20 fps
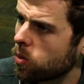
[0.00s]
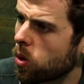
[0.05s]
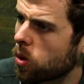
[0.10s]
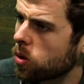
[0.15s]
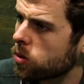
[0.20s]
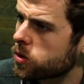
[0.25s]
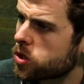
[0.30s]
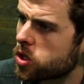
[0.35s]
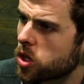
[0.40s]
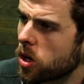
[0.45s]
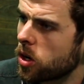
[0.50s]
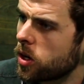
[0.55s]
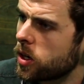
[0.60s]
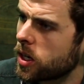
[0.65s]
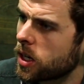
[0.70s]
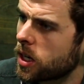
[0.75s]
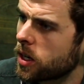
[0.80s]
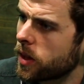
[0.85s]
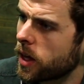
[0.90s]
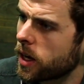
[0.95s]
What
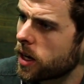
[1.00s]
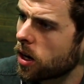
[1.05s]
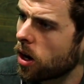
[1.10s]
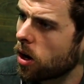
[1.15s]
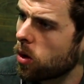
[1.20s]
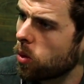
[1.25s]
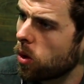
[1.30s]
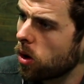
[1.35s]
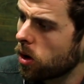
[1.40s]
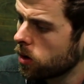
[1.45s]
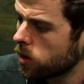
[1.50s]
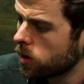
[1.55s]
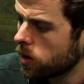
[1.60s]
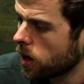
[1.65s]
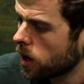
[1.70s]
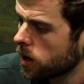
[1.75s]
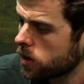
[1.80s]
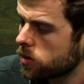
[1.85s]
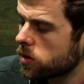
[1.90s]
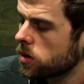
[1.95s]
journey can they go on?
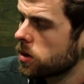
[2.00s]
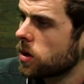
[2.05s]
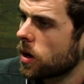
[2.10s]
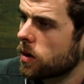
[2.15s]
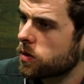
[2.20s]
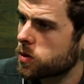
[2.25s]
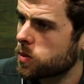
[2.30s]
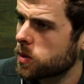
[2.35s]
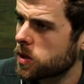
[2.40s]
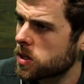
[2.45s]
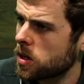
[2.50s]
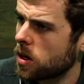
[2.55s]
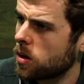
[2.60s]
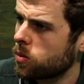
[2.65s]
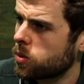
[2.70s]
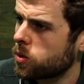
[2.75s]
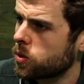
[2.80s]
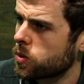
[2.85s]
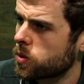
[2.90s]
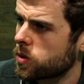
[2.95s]
And do you have some
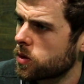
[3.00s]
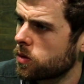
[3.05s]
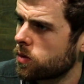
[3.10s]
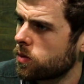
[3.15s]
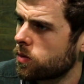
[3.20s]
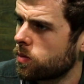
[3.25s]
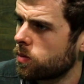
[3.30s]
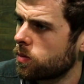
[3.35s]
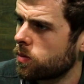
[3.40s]
examples of,